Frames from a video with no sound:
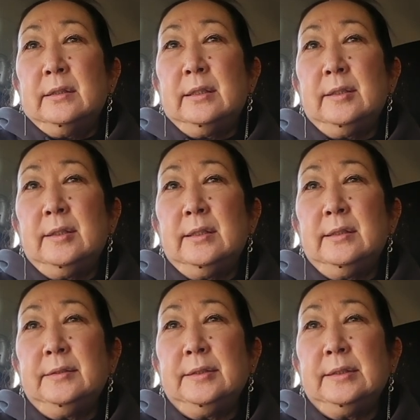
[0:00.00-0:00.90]

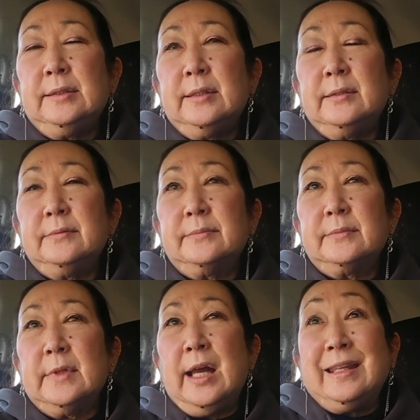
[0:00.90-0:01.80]
I
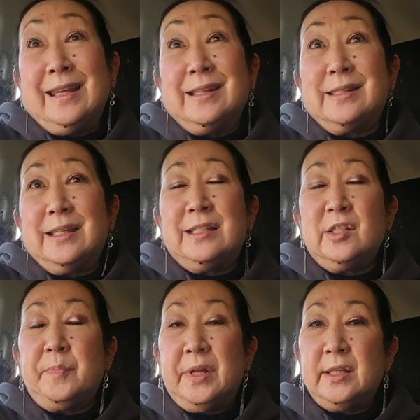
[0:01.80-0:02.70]
guess,
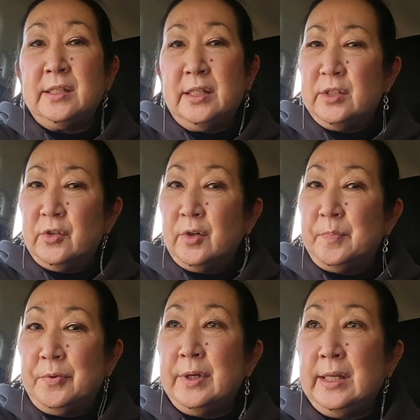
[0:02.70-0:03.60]
independent or
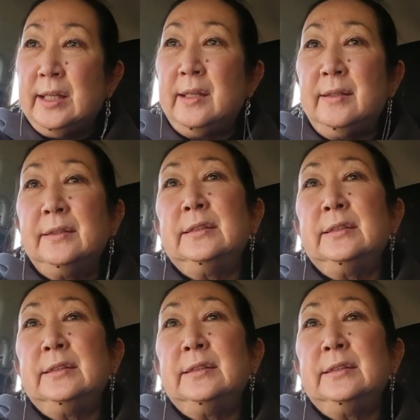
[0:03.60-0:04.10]
pretty,